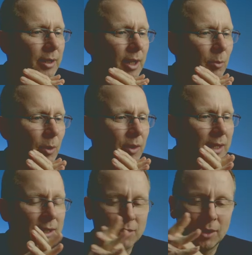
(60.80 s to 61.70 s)
know what that
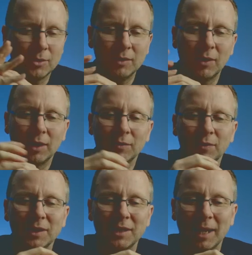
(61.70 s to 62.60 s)
is. I'll see if I can
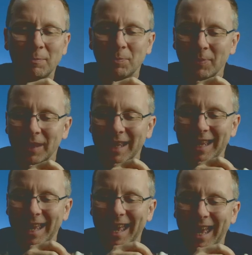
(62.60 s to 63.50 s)
fix that.
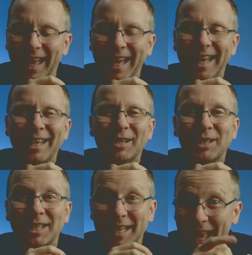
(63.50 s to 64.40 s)

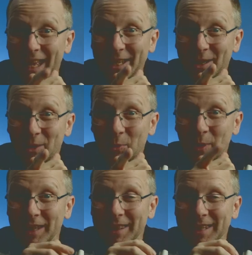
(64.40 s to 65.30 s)
Today,
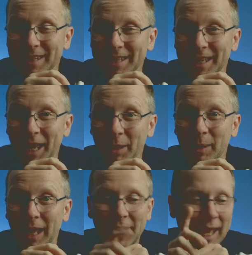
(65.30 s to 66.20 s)
we're thinking
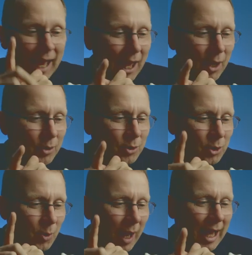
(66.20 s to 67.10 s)
about how
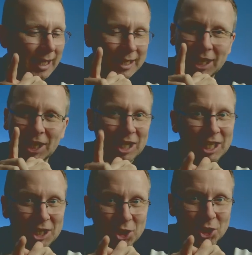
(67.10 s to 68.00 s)
you
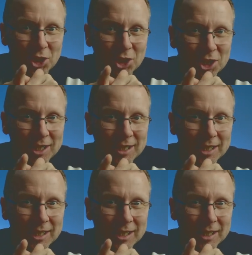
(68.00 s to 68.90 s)
unleash
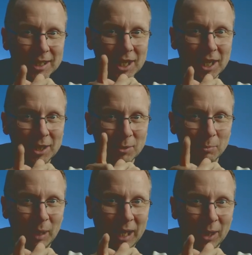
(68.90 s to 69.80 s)
kingdom
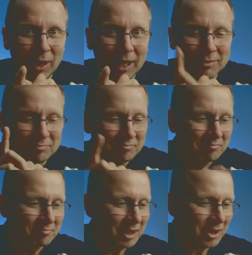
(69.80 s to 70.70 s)
power.
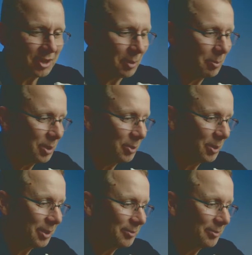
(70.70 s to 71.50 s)
Let's jump into it.